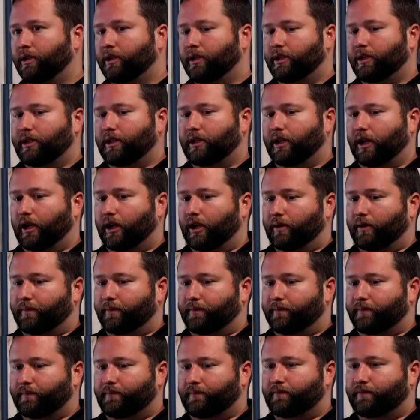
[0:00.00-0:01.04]

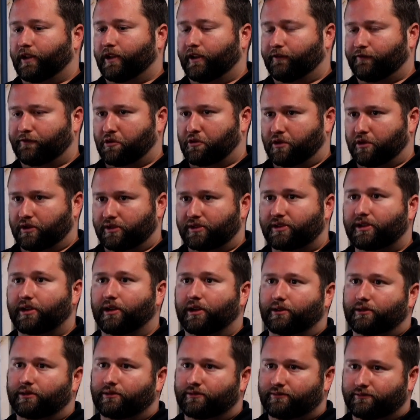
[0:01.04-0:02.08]
That Fortis
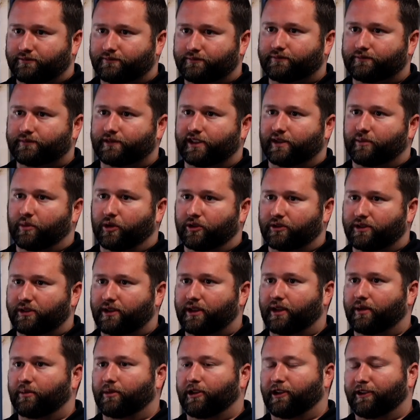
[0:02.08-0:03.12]
gun, that
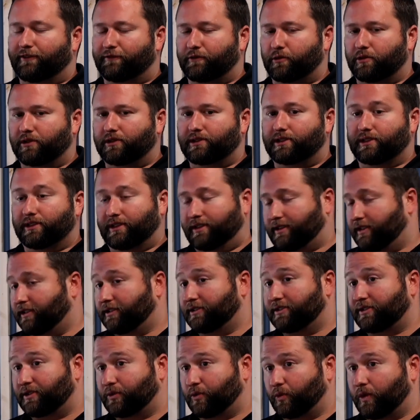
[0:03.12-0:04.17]
multicam black Fortis gun. I think
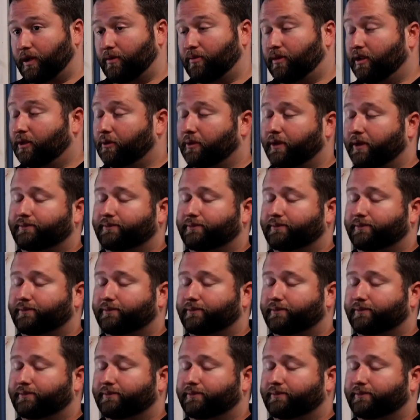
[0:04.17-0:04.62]
that's sweet, by the way.